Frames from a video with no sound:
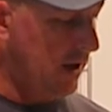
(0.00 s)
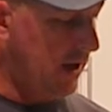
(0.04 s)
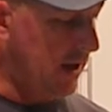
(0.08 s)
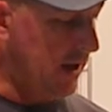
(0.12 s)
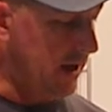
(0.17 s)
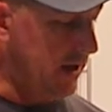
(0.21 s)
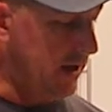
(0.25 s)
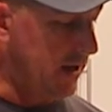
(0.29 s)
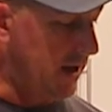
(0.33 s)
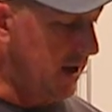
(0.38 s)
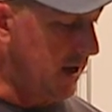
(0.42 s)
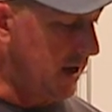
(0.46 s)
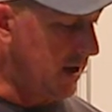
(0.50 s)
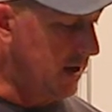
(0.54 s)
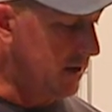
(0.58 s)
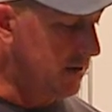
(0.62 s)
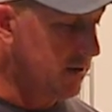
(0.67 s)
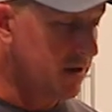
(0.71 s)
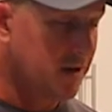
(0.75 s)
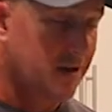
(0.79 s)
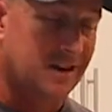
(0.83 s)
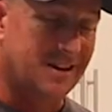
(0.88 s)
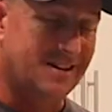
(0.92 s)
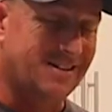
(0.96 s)
And
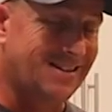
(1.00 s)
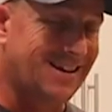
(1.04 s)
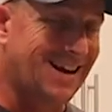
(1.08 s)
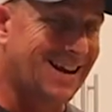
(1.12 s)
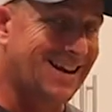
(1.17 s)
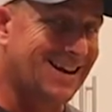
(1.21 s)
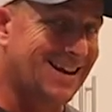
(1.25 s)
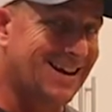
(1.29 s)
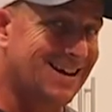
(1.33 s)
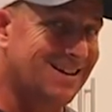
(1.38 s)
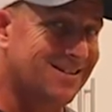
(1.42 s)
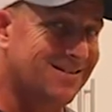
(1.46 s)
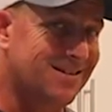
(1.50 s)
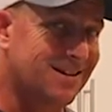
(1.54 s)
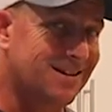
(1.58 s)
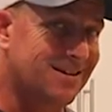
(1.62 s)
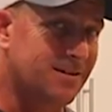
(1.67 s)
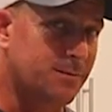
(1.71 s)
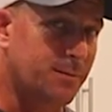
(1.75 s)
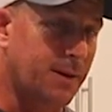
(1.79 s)
it's 99 cents